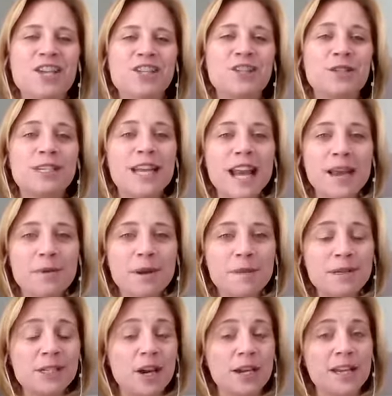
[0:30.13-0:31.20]
So today I'm going to
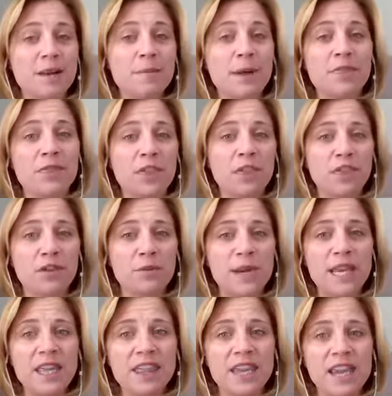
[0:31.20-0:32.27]
be talking about the
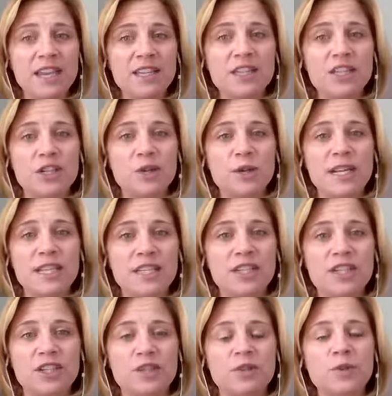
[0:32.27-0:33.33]
3 things you need to
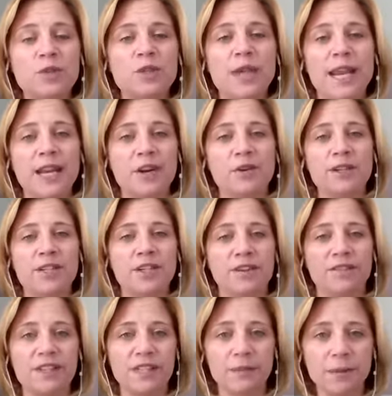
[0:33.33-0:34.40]
do to increase
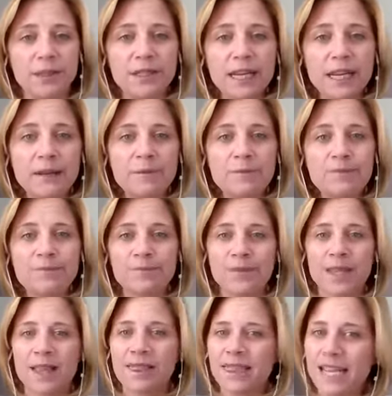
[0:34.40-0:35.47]
your visibility,
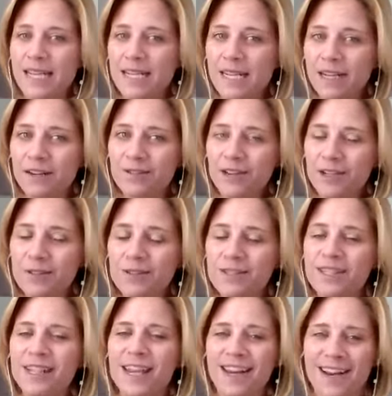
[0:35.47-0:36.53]
land
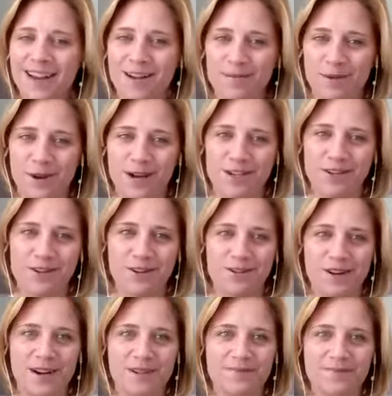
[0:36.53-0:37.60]
interviews, and upgrade your
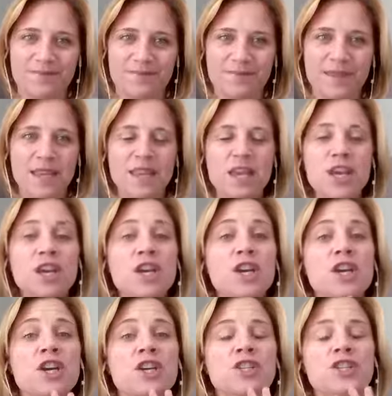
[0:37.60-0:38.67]
career.
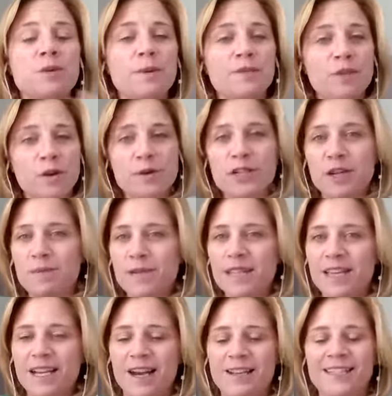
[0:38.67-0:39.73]
So before we jump
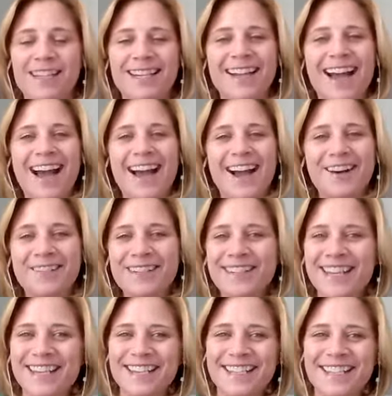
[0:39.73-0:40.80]
into the content, I
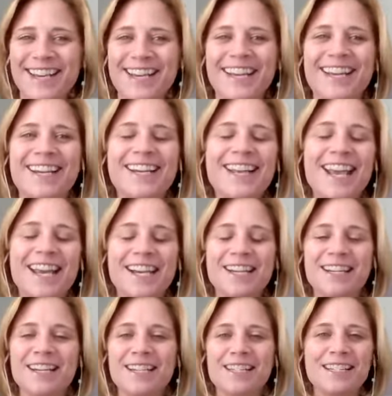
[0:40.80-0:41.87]
always like to check in
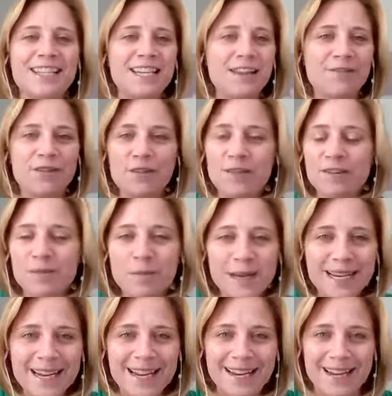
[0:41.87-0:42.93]
and see if you've ever
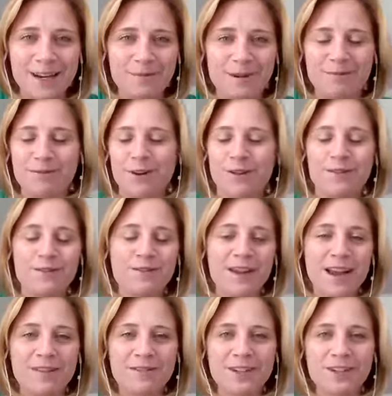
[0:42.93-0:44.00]
been on here before, if you've
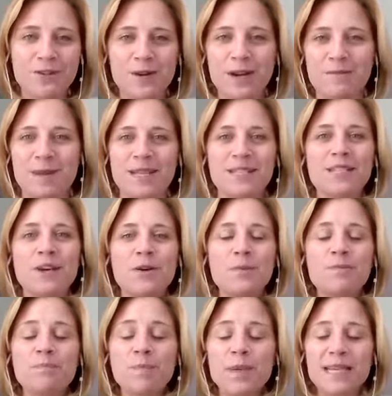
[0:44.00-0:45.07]
ever joined me.
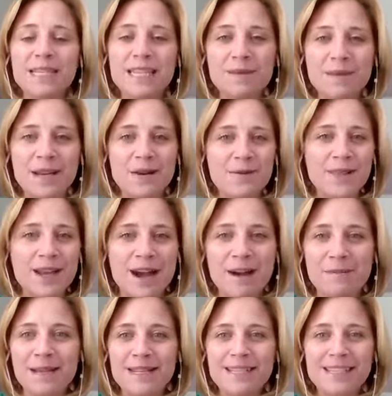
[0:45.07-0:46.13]
So please let me know in the
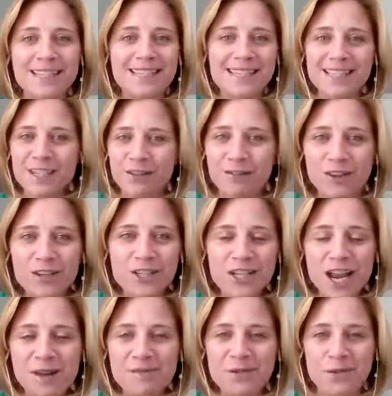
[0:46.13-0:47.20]
comments, is this your first
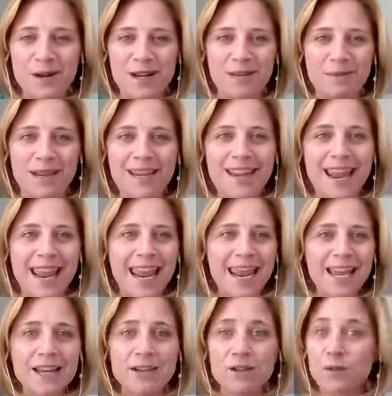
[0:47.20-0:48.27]
time joining me
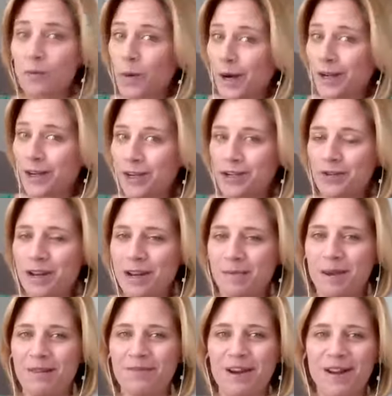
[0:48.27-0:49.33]
and where you're joining
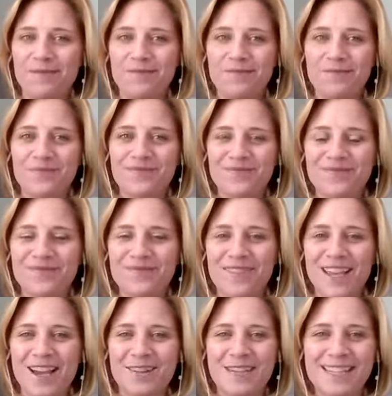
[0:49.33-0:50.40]
me from?
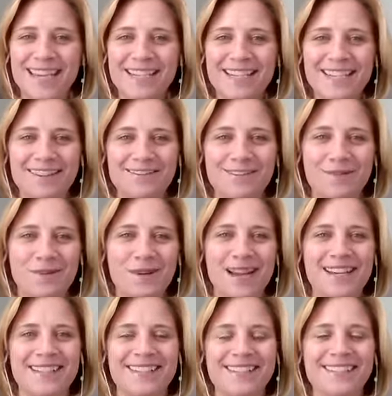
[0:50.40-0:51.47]
I always like to hear from you
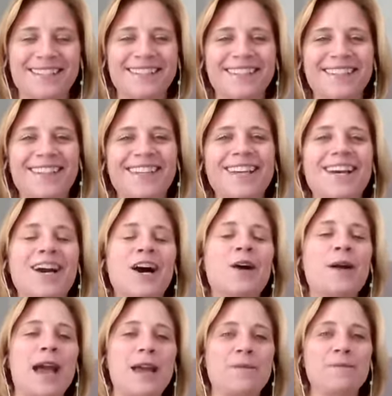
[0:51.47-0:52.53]
guys.
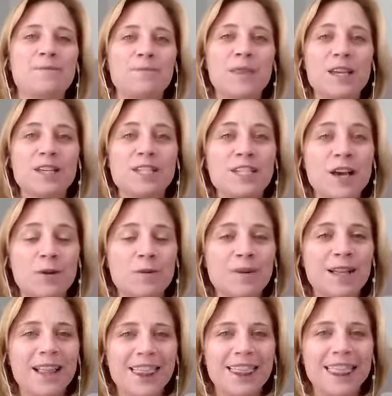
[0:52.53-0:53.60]
Okay, so
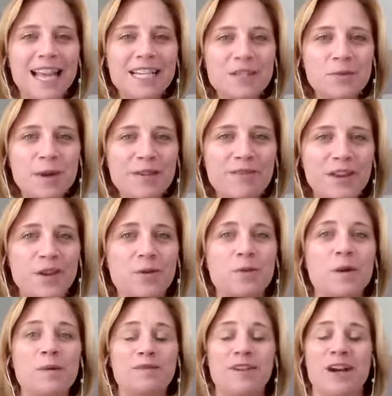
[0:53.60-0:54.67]
let's review
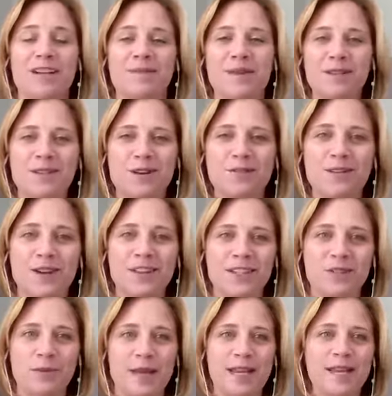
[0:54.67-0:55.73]
what we've talked about so far
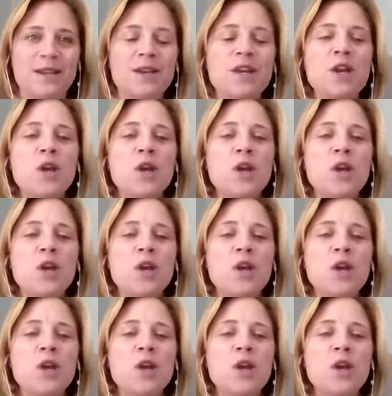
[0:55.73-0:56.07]
this week.